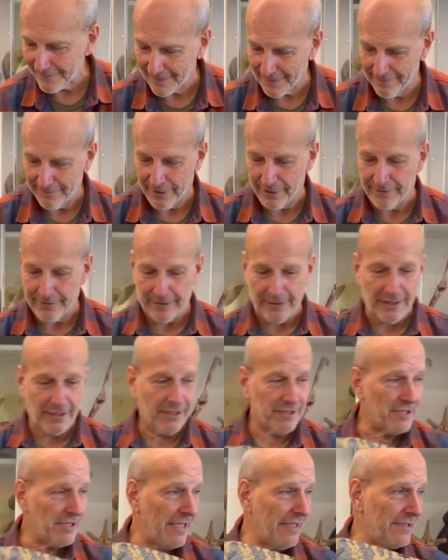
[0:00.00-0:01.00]
very
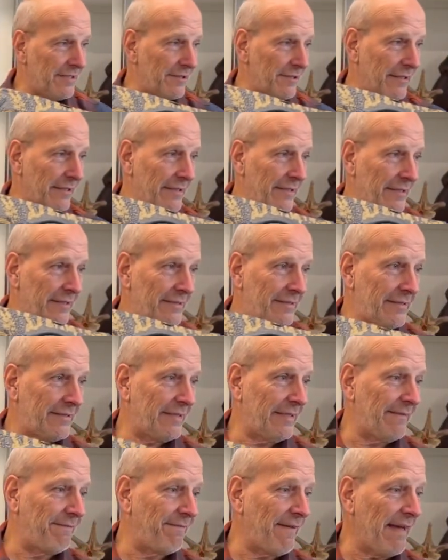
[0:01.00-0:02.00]
large dinosaur. It's
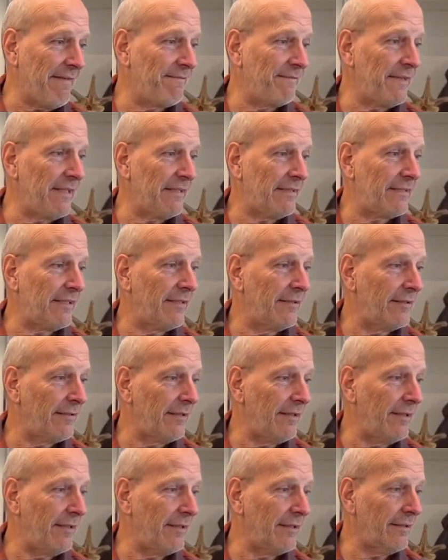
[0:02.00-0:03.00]
5 feet
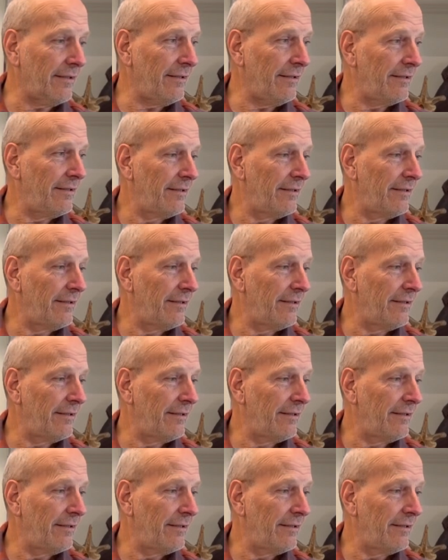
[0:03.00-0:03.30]
long.